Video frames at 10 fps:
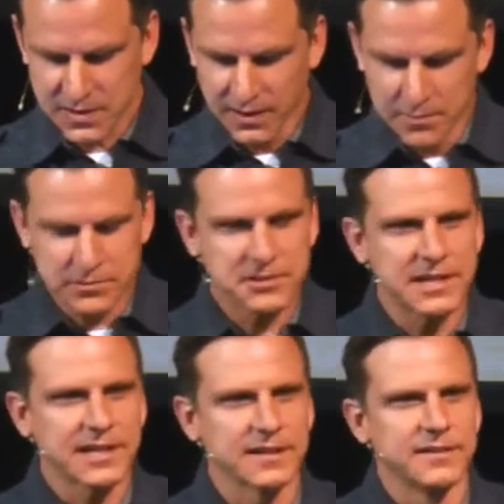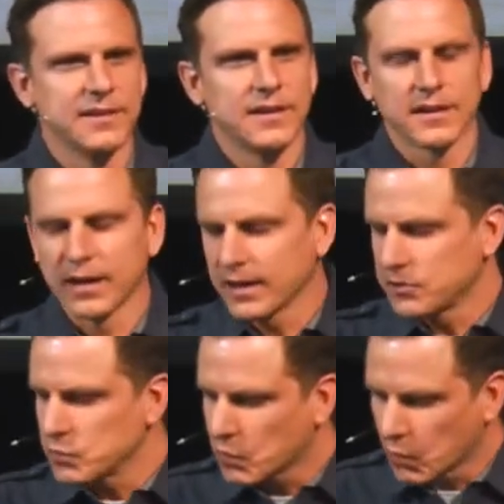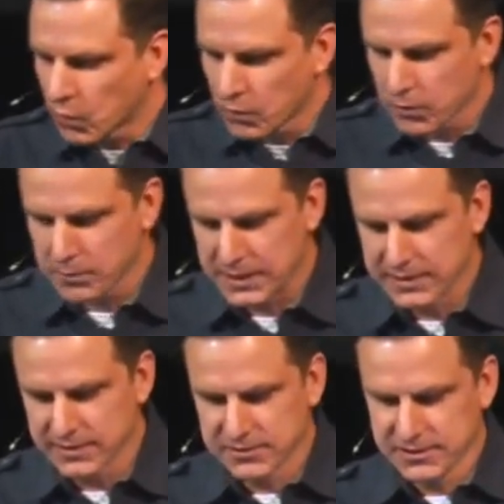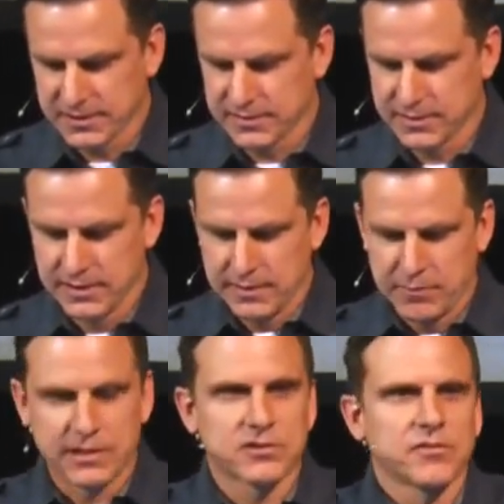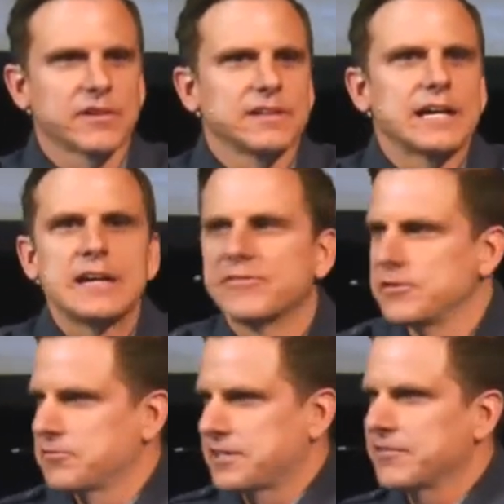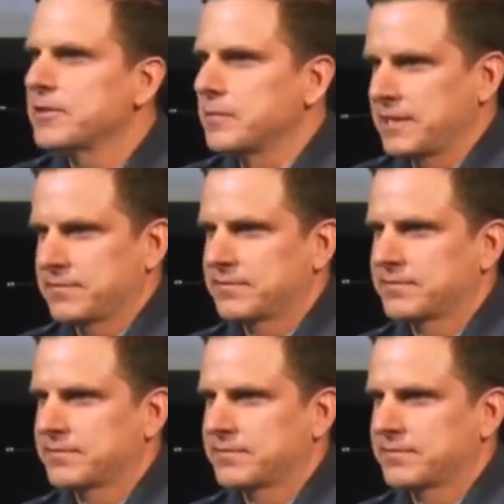I'm saying, God, you corner me into sin because of the life you've given me.